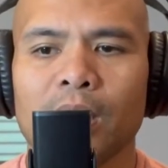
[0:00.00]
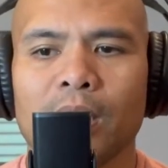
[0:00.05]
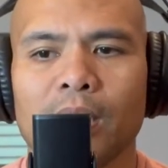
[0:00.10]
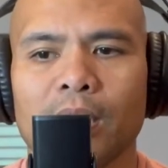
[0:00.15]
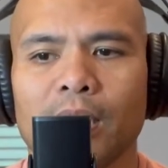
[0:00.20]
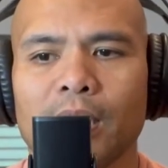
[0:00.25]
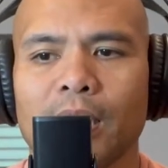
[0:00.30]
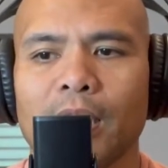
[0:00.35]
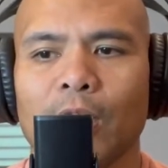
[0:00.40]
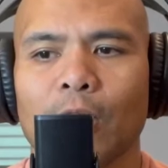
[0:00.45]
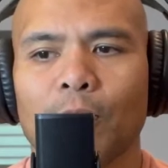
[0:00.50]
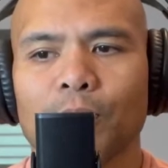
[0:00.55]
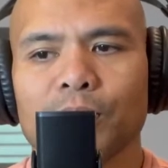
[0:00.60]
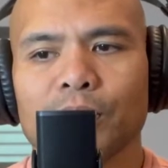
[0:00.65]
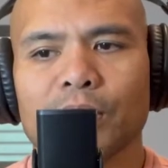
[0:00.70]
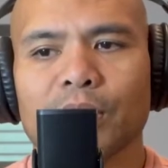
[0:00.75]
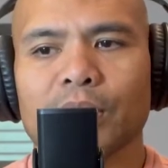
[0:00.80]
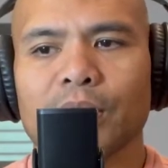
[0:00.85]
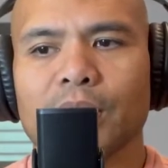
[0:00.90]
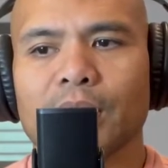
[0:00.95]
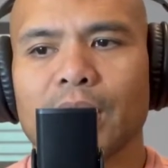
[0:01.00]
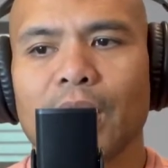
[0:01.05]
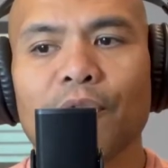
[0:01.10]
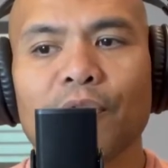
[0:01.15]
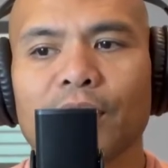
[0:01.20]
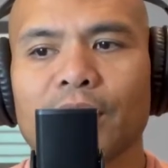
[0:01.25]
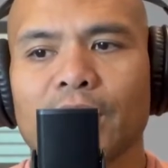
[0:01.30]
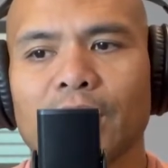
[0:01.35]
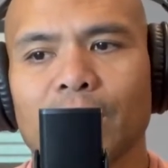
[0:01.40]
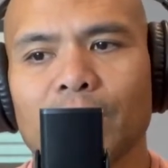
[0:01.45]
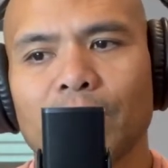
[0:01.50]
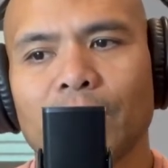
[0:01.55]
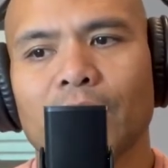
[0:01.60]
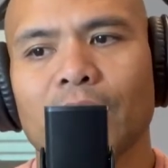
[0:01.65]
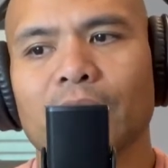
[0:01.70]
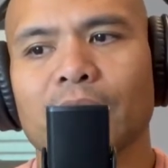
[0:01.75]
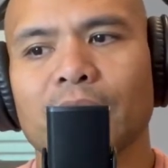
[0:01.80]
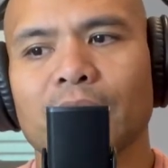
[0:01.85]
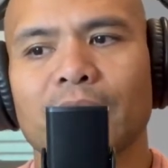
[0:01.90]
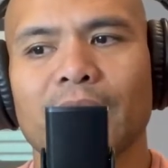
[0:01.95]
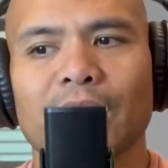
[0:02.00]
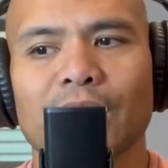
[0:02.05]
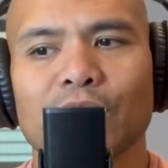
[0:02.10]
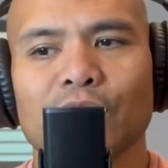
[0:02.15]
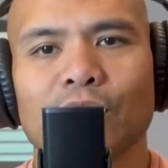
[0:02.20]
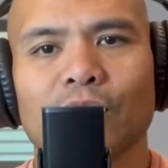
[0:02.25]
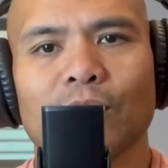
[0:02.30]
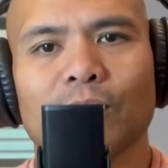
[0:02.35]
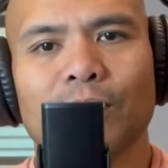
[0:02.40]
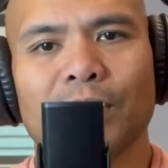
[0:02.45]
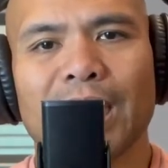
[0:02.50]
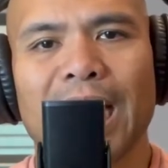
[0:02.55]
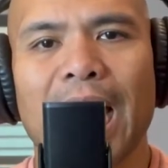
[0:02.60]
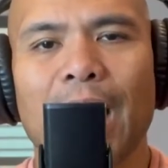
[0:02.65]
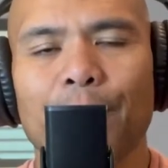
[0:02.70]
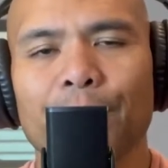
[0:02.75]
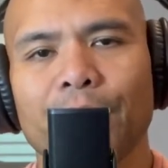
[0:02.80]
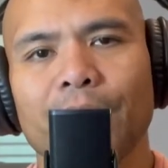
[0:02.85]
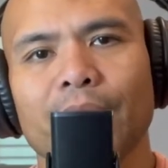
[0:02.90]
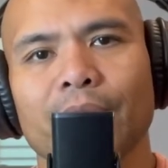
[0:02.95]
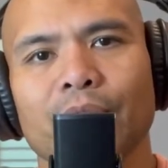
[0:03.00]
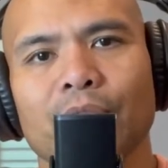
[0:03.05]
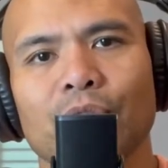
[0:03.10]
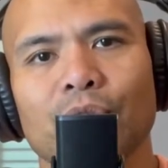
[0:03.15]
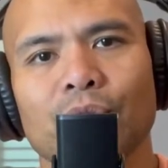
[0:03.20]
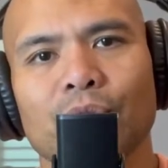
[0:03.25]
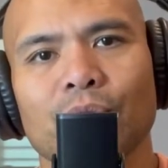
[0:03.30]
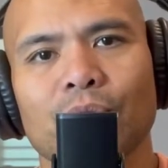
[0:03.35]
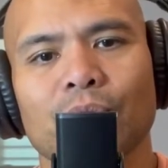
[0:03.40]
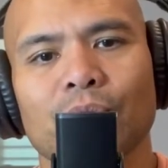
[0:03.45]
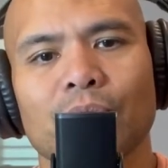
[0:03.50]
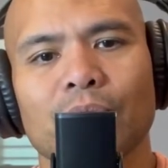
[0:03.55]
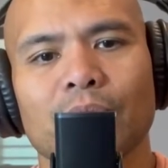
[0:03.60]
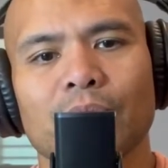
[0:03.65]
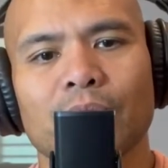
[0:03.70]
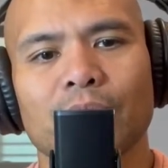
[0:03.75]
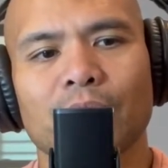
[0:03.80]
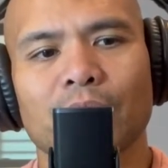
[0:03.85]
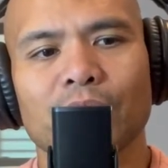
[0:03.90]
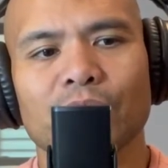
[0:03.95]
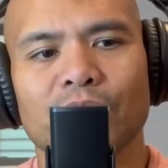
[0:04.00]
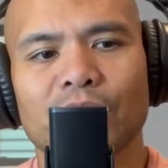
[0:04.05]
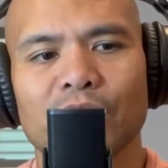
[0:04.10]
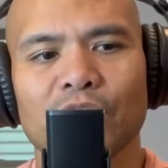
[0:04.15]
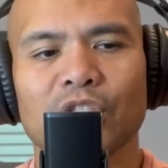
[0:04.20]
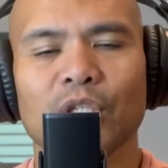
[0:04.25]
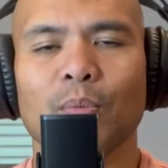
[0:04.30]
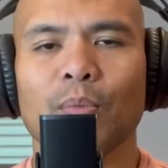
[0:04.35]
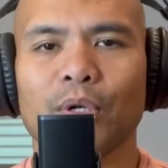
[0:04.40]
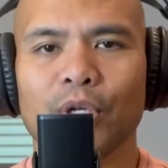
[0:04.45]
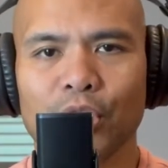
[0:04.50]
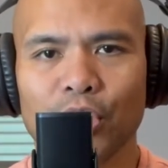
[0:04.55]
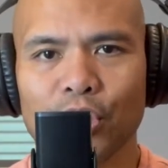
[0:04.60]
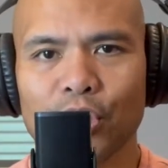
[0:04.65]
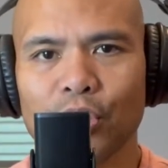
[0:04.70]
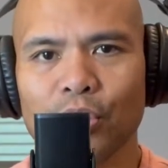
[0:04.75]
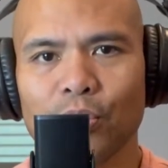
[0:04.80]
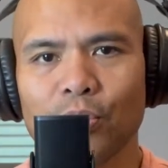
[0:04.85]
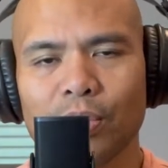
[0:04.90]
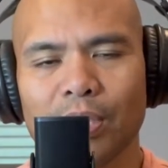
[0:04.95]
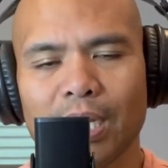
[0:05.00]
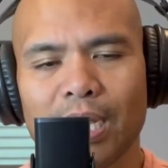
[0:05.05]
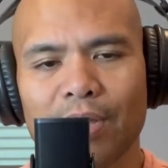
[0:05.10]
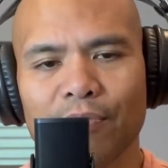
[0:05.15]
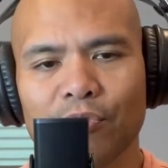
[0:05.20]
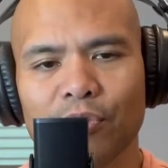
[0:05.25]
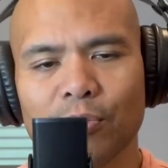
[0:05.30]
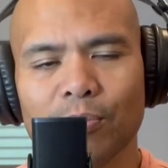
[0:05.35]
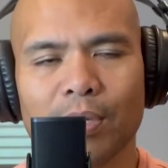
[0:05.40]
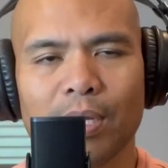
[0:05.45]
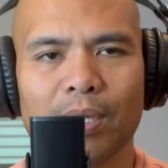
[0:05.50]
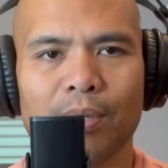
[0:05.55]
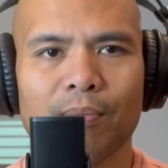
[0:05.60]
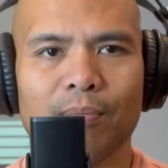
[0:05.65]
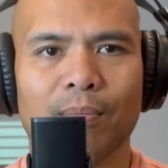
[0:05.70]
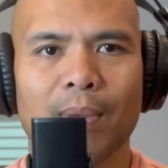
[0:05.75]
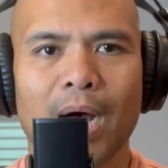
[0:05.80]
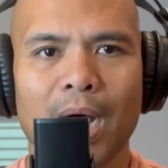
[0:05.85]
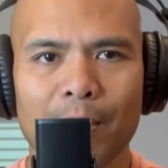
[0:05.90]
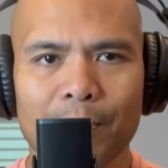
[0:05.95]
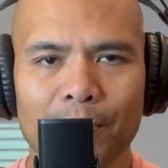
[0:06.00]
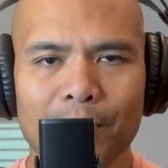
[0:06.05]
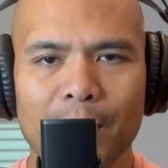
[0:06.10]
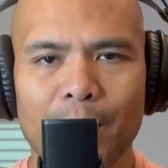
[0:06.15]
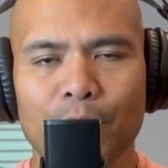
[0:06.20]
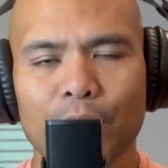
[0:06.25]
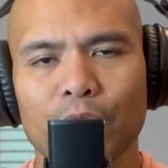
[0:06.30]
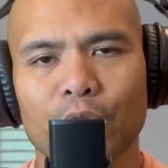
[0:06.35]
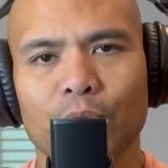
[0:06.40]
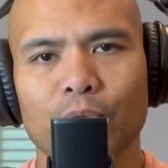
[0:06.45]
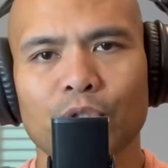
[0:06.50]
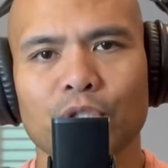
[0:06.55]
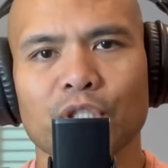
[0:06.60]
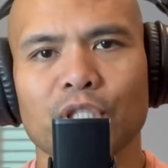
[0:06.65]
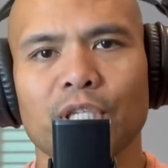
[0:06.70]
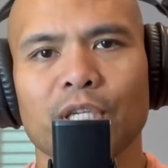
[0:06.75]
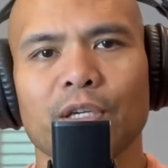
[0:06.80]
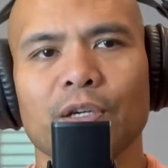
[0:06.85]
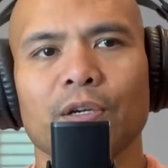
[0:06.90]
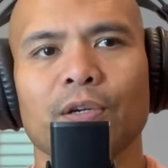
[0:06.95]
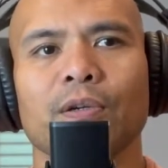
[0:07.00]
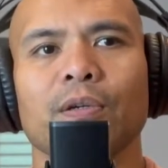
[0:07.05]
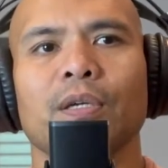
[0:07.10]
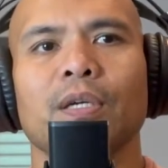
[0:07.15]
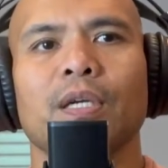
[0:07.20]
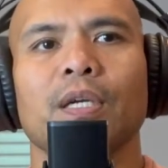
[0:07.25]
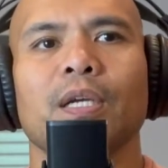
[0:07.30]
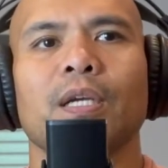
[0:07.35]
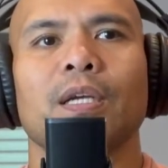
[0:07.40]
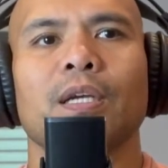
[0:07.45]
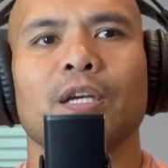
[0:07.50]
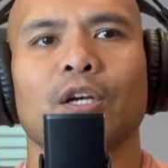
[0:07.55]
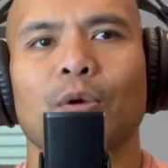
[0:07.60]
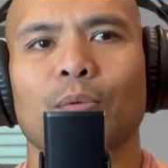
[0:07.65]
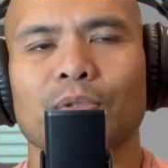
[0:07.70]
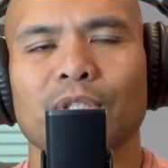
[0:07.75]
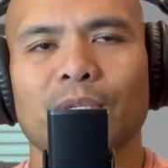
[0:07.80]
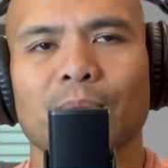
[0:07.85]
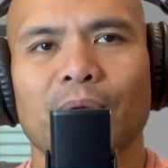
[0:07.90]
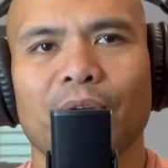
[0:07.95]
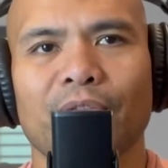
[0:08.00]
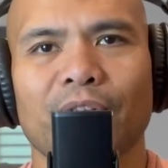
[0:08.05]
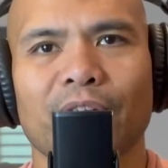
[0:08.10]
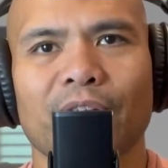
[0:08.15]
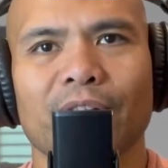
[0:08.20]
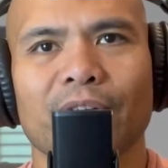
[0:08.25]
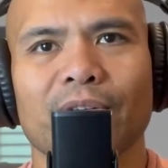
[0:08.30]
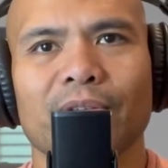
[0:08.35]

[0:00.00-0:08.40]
helps everything because the kids are be happy to you know see someone new. After my mom and my brother were just here, I almost said my father.